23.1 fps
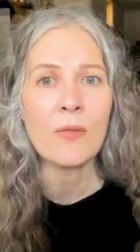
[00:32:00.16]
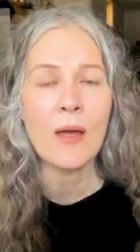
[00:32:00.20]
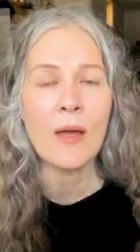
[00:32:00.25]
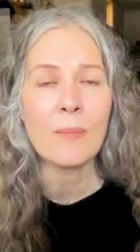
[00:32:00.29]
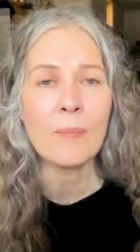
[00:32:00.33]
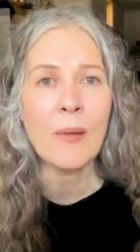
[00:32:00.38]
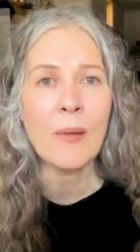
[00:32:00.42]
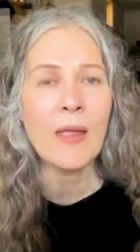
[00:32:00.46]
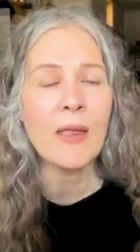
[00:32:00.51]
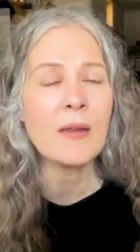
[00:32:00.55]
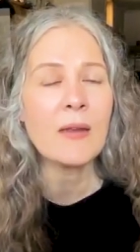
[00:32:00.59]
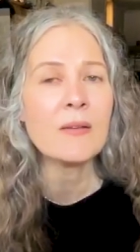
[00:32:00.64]

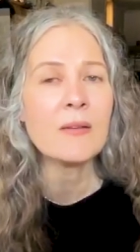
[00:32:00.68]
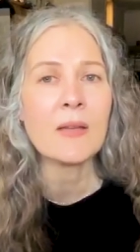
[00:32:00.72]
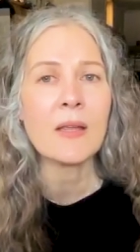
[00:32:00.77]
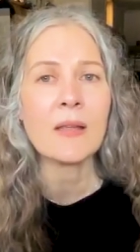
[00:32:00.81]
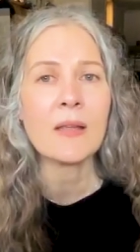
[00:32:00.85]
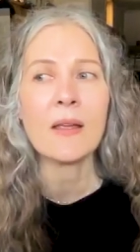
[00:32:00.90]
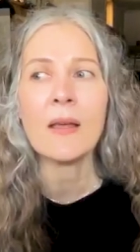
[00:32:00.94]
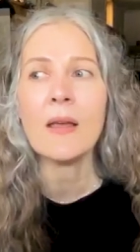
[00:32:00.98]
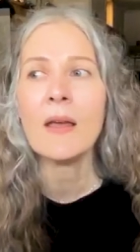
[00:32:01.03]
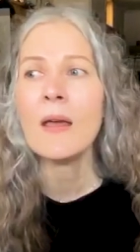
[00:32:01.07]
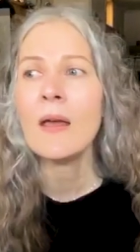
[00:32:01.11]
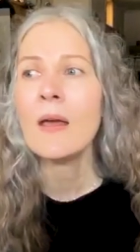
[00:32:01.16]
that
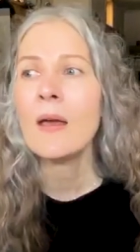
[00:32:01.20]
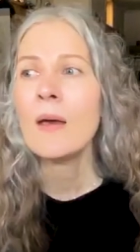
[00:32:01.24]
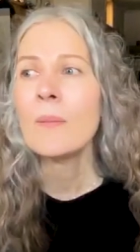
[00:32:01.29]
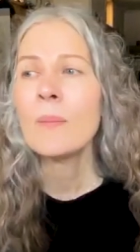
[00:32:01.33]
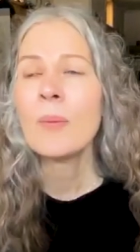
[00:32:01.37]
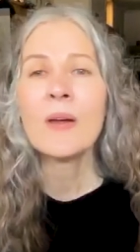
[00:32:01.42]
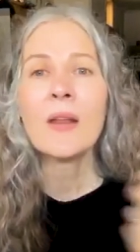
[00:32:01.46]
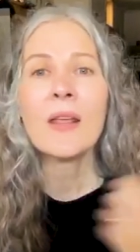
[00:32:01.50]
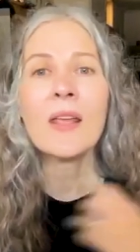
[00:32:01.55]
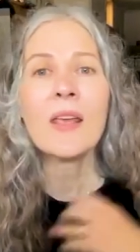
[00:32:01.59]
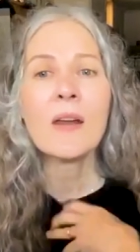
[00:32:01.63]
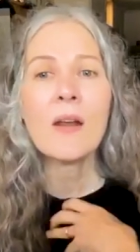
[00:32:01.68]
painting,
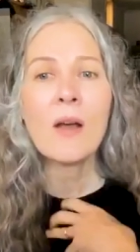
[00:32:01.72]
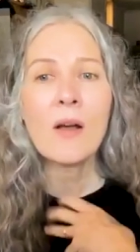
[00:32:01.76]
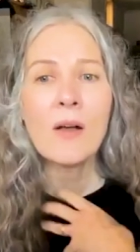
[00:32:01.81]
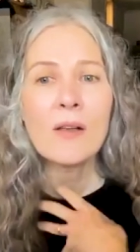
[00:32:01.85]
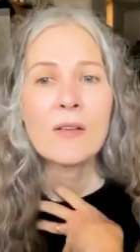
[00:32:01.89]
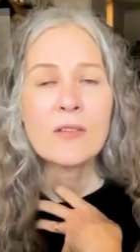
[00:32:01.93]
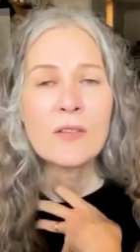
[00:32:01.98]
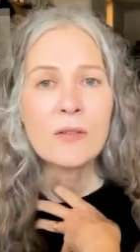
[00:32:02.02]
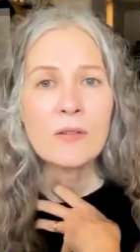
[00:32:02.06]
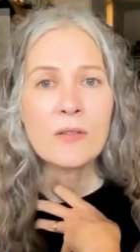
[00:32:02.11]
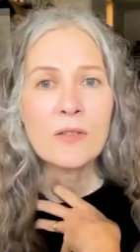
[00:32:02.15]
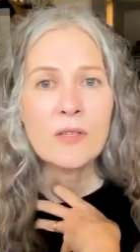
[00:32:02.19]
but it
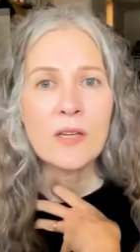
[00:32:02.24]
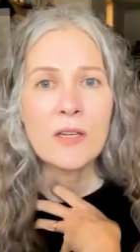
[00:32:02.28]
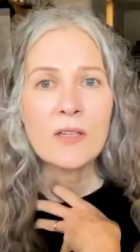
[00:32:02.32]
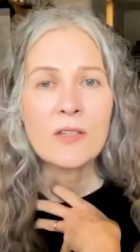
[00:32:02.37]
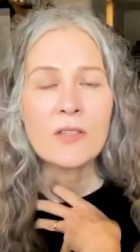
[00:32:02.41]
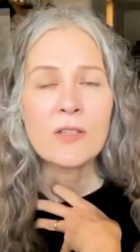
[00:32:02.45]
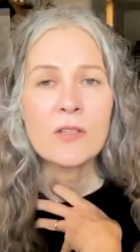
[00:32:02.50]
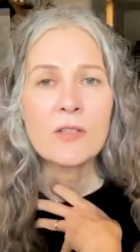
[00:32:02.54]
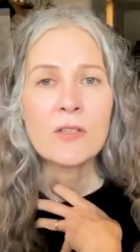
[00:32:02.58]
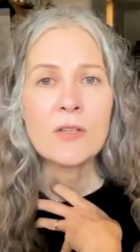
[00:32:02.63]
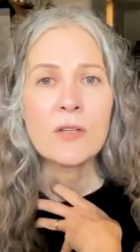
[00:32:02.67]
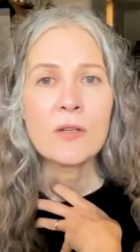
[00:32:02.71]
also
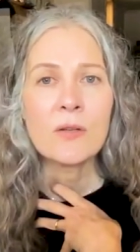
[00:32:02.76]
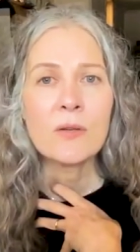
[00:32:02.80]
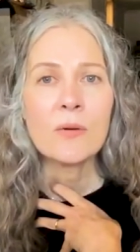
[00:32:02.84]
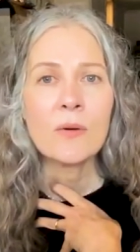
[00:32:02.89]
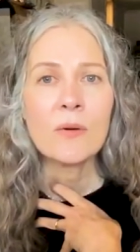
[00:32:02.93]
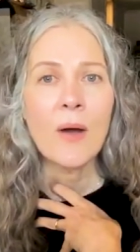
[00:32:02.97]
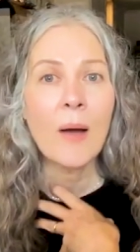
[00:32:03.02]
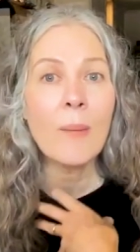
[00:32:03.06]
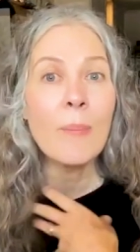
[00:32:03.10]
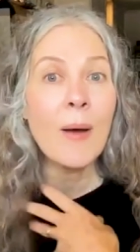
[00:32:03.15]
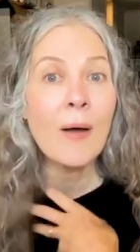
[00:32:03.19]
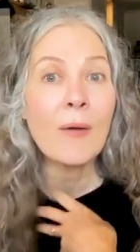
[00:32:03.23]
teaches
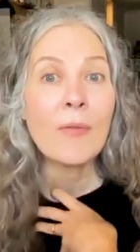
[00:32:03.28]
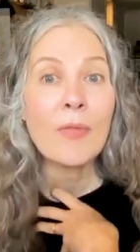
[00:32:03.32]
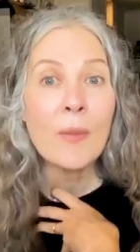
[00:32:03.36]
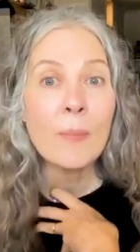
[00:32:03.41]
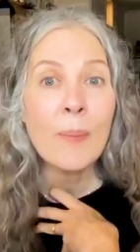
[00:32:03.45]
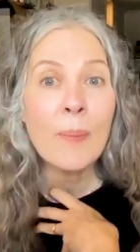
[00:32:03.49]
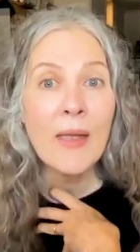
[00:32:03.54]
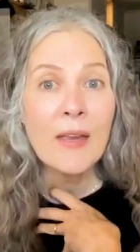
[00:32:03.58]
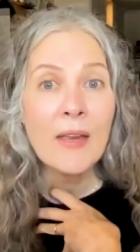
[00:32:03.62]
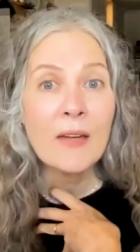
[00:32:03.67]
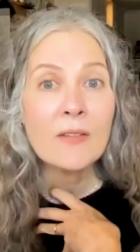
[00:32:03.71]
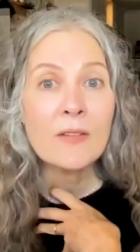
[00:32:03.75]
you about the
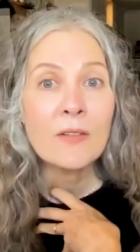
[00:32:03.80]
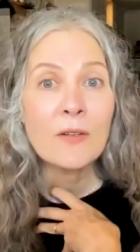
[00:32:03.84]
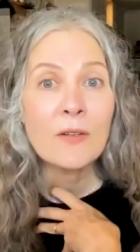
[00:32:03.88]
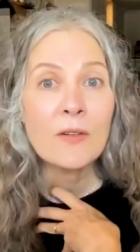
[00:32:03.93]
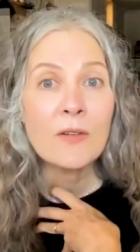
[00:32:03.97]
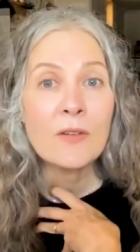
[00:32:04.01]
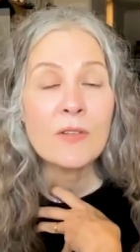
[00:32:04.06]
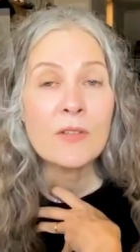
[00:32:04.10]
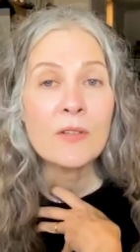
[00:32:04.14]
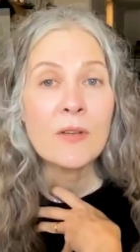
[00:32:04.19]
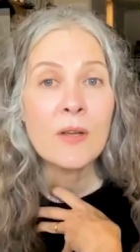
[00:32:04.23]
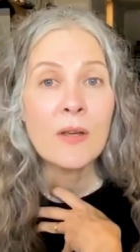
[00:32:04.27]

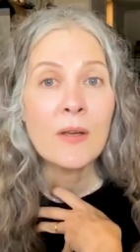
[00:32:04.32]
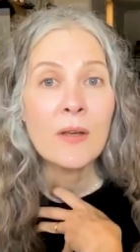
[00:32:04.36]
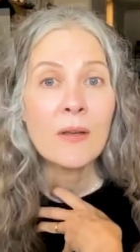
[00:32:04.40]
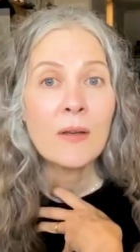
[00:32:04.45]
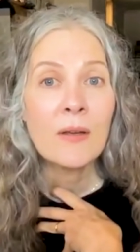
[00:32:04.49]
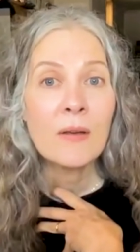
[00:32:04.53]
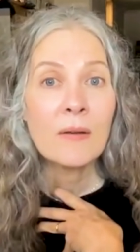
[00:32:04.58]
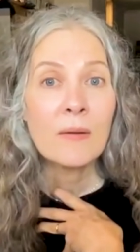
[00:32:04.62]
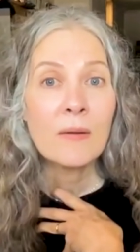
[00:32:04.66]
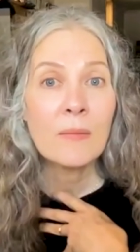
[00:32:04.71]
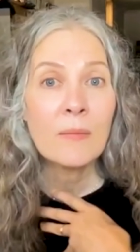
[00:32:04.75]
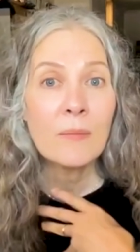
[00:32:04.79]
painter's
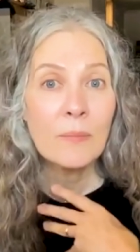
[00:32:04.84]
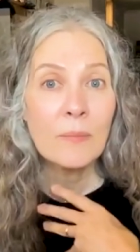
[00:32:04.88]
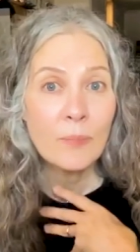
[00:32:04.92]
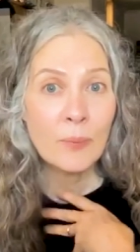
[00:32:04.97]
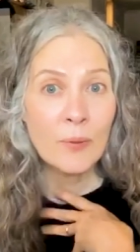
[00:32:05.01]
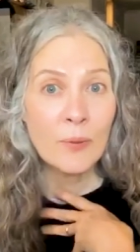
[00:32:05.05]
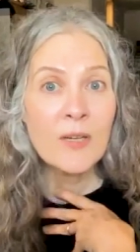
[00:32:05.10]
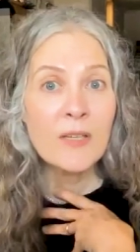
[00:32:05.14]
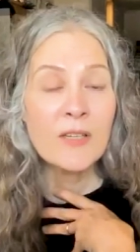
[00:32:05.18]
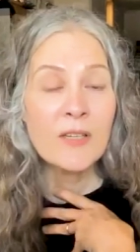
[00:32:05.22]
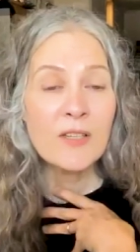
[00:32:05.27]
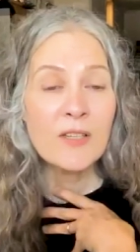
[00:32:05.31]

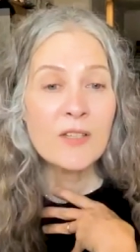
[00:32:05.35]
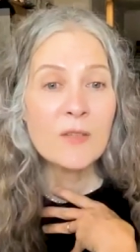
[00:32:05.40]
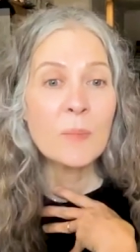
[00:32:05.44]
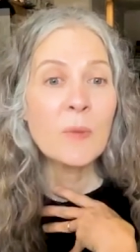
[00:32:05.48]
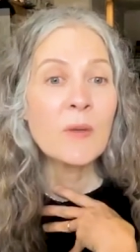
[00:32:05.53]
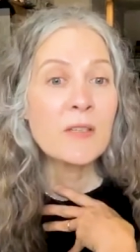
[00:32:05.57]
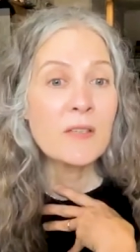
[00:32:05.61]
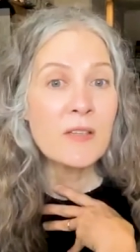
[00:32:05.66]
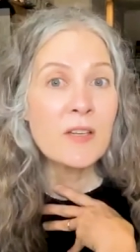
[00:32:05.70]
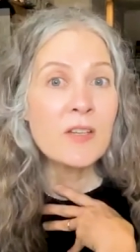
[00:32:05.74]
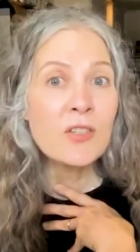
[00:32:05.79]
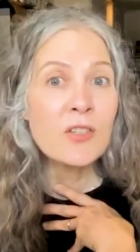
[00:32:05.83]

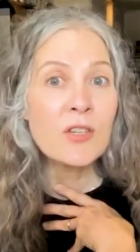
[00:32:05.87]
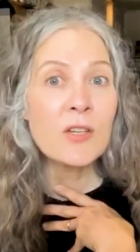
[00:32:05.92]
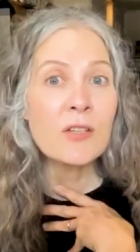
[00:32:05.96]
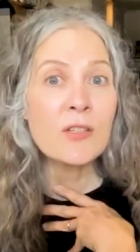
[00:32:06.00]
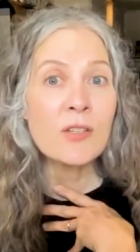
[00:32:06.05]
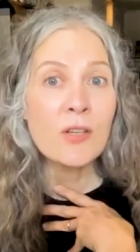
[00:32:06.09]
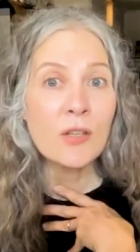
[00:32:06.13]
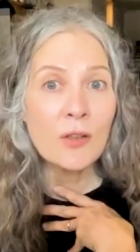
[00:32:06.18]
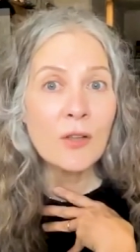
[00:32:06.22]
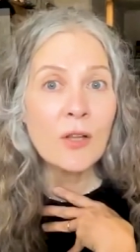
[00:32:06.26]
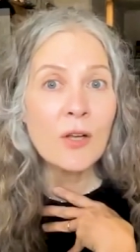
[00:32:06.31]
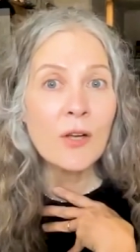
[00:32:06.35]
predisposition
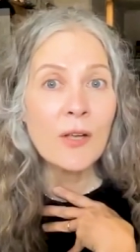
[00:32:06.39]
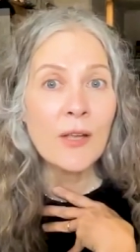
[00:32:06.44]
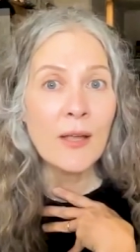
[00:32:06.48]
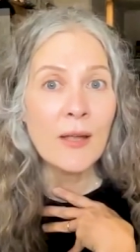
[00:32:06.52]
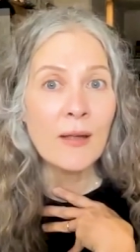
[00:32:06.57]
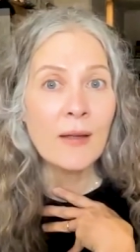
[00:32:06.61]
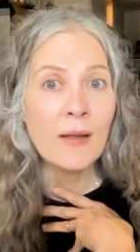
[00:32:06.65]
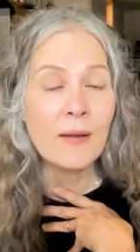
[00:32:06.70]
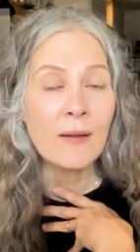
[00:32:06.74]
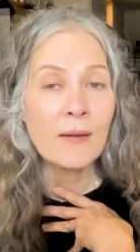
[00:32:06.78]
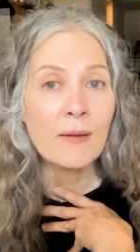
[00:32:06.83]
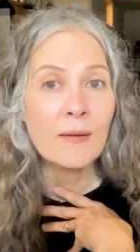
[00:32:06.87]
to
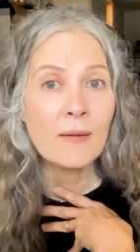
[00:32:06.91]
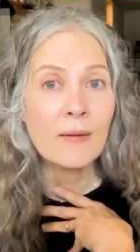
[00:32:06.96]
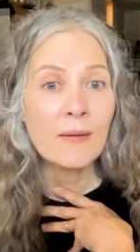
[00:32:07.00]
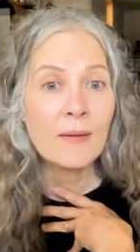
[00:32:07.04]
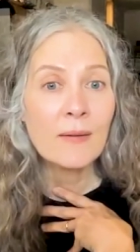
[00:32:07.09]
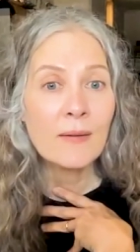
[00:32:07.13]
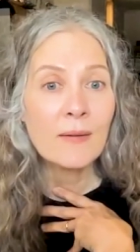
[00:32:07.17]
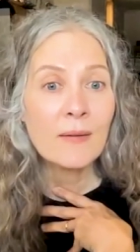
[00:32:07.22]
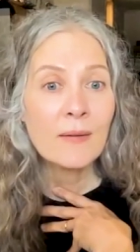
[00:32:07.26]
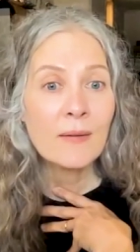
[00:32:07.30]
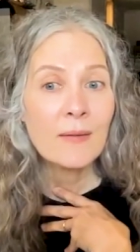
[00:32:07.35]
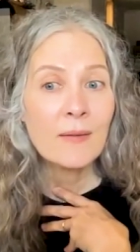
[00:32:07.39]
looking
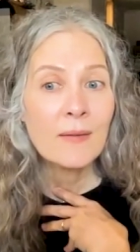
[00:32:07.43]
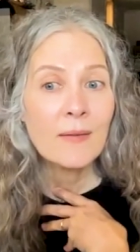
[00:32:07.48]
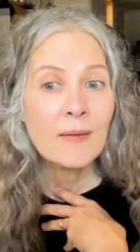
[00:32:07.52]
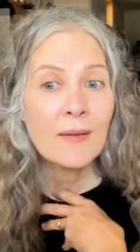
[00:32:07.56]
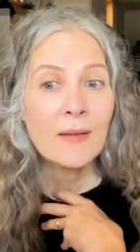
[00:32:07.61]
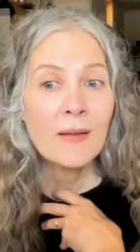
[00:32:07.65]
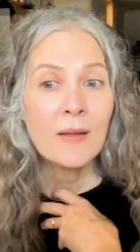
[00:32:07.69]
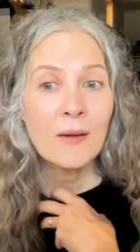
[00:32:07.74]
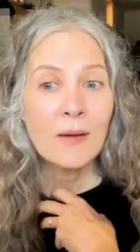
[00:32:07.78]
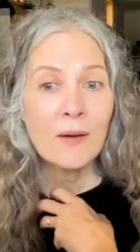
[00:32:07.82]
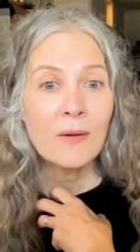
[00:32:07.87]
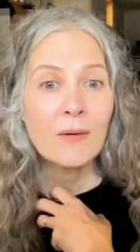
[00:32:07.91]

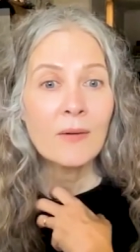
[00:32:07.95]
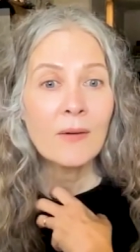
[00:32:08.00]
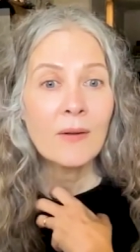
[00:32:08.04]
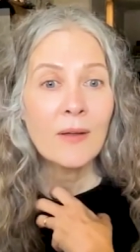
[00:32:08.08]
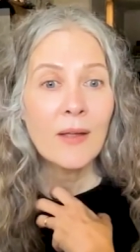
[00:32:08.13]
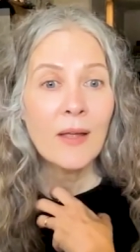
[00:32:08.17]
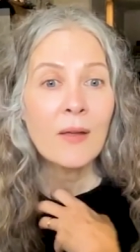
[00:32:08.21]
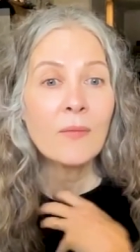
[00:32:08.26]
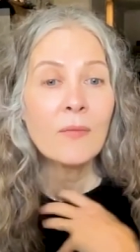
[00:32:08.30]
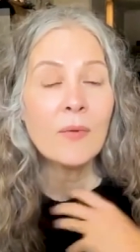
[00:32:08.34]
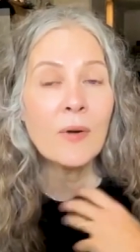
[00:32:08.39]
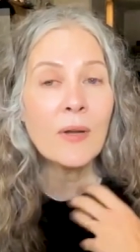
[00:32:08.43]
you know
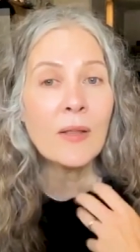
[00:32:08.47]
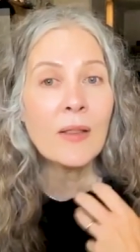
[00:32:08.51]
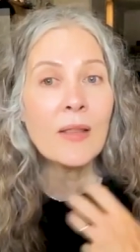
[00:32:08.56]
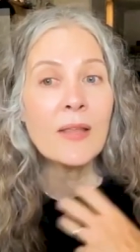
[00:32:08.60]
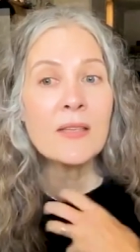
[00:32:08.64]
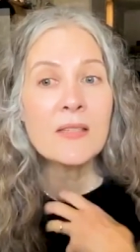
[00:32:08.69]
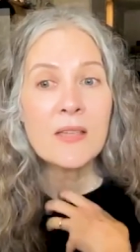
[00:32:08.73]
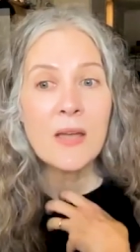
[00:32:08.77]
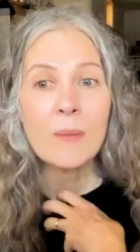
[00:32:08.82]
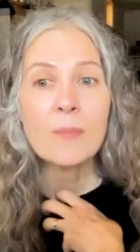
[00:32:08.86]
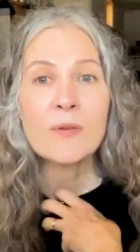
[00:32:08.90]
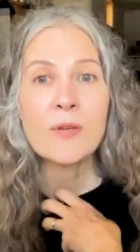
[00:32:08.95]
it really
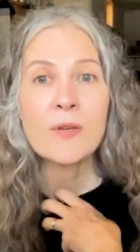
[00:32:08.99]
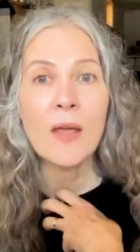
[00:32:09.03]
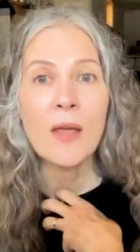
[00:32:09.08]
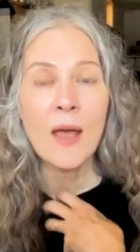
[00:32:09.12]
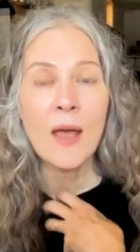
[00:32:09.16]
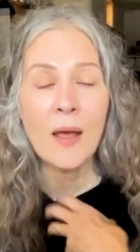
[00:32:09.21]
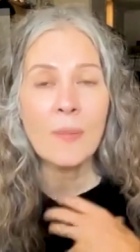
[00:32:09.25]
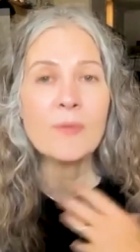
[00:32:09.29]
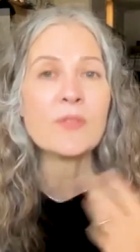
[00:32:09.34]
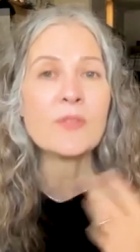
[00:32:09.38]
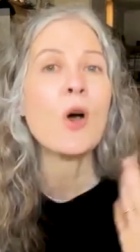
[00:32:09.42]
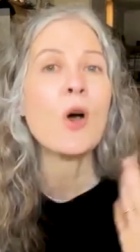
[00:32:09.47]
helps
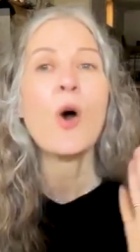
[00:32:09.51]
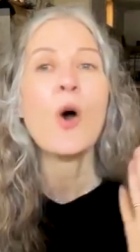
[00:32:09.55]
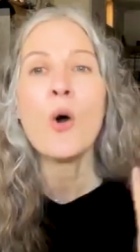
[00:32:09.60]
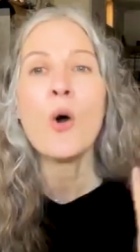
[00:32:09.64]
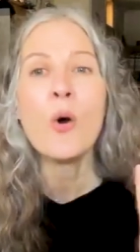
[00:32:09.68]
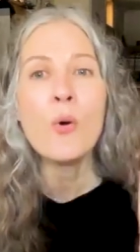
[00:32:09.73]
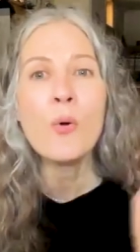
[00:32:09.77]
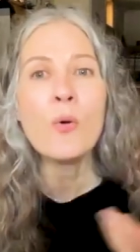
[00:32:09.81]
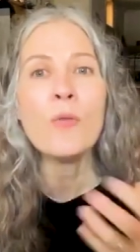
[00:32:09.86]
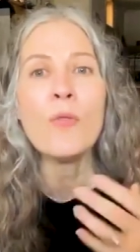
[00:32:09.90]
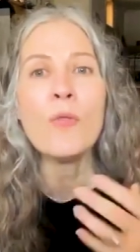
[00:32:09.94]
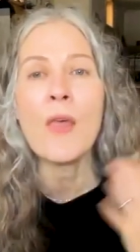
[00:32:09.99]
helps to
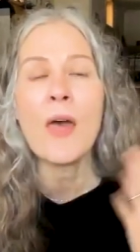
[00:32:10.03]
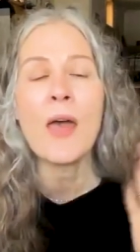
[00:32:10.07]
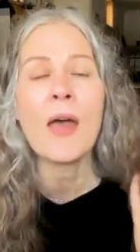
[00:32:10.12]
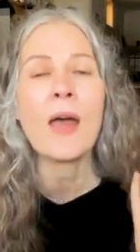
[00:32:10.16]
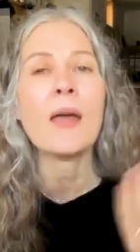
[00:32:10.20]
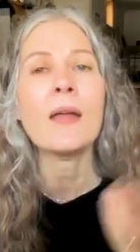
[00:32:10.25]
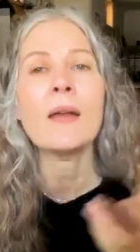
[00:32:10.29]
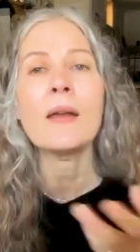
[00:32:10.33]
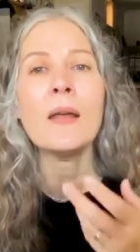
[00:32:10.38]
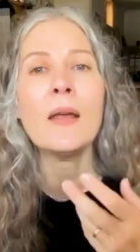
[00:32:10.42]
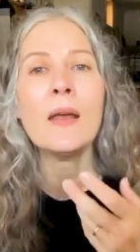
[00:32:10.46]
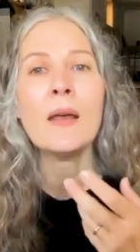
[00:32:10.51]
hone
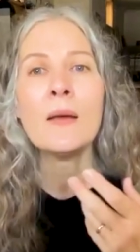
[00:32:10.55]
that